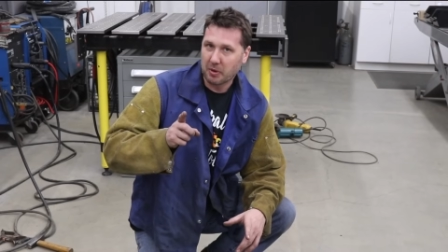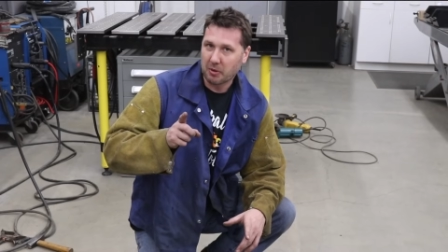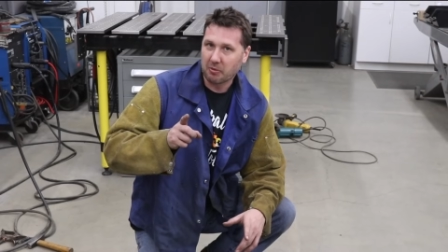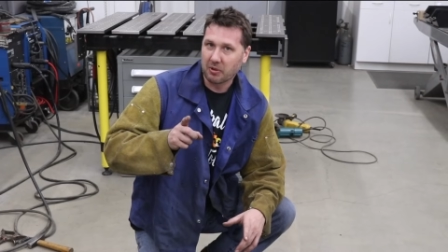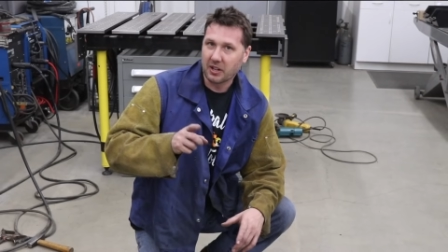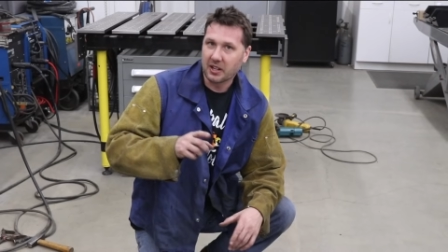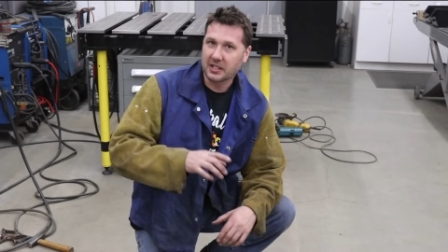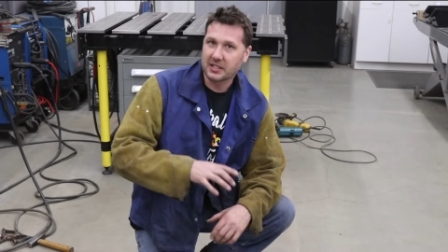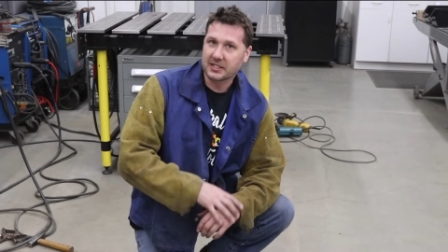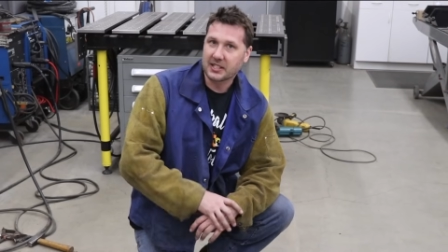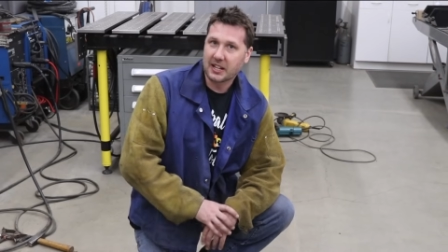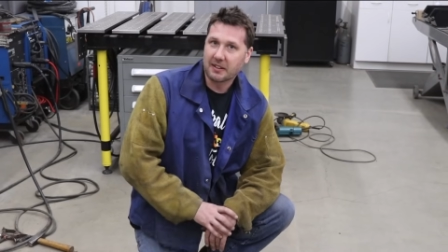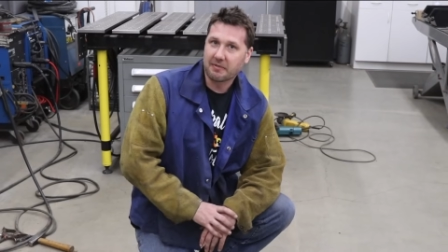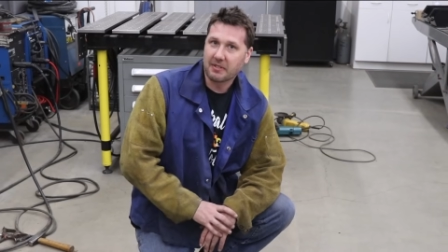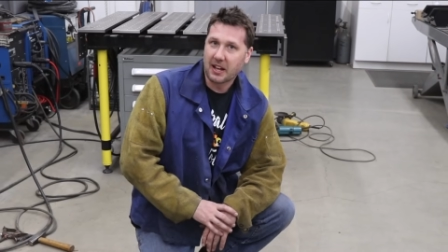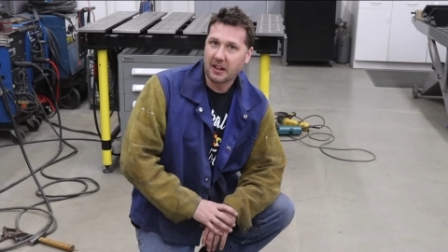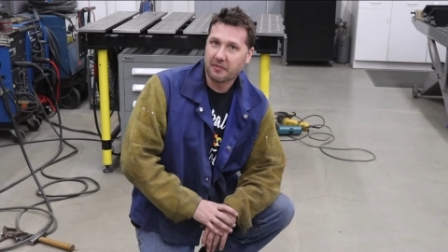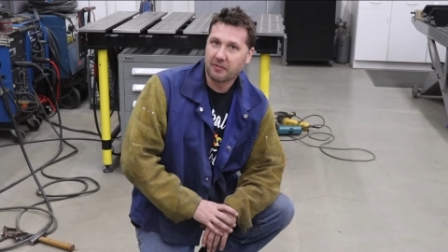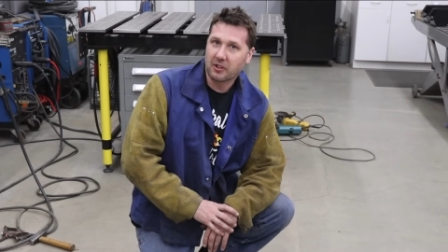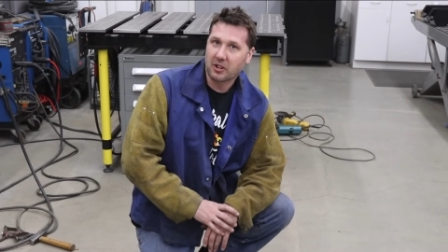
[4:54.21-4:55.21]
but we're going to save
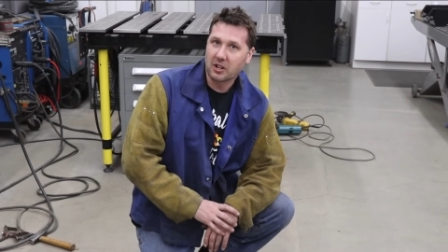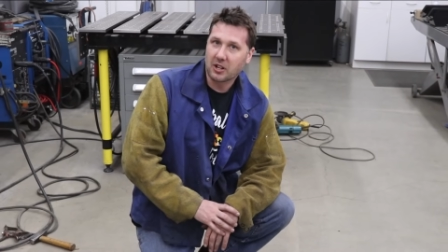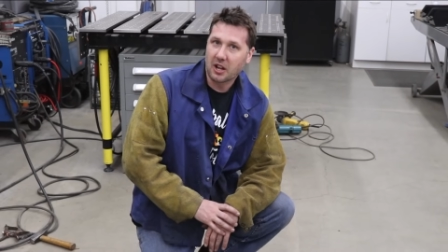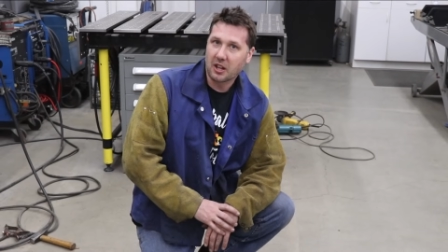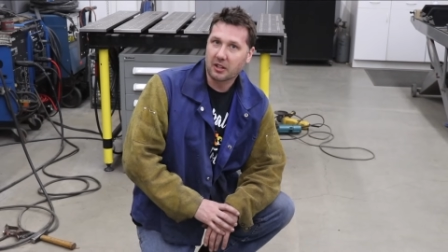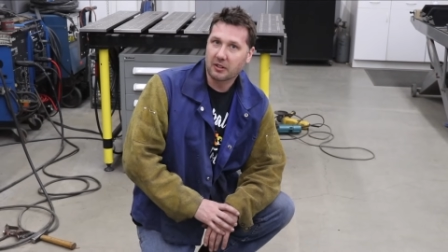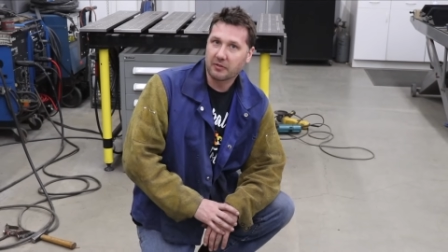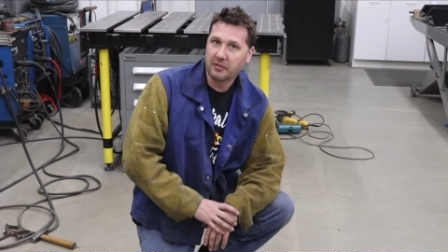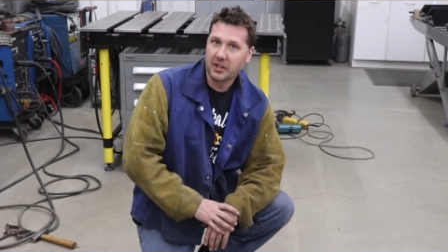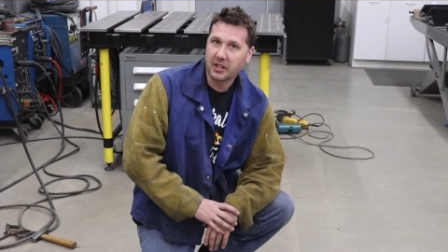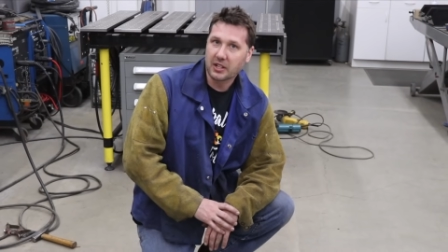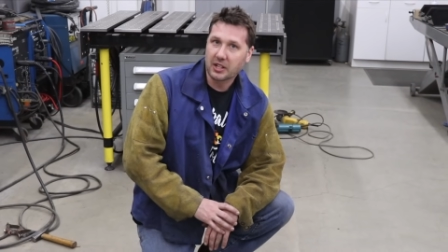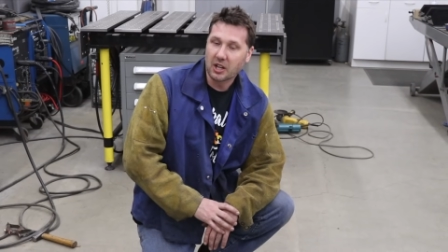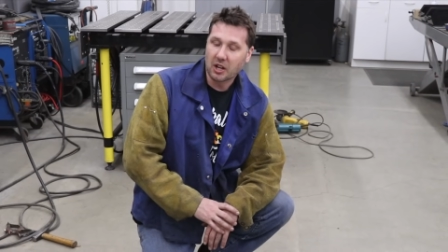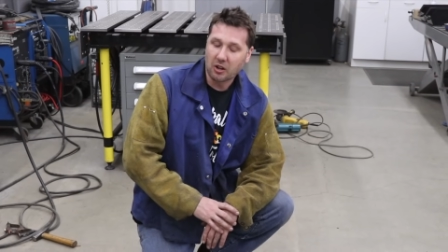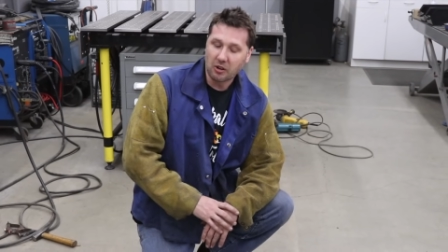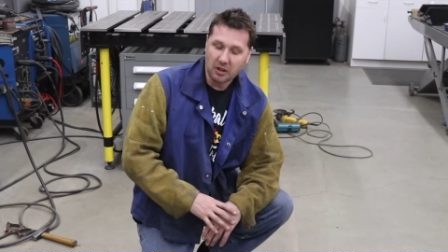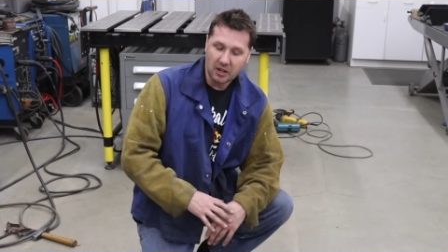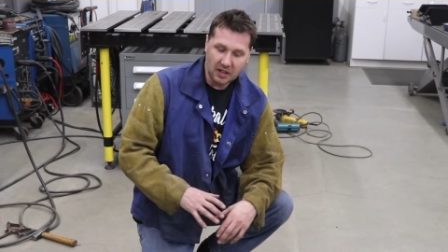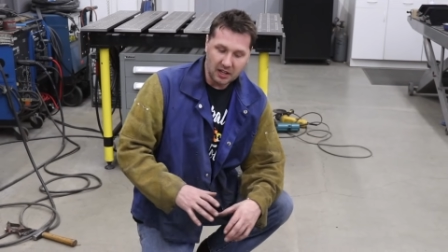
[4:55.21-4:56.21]
that for another
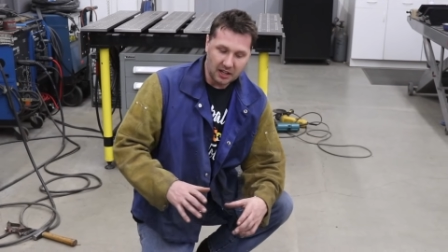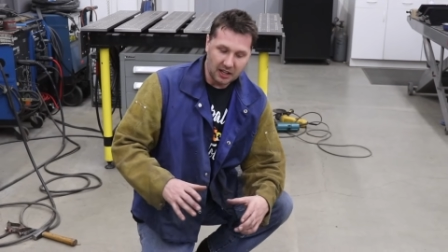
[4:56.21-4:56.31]
video.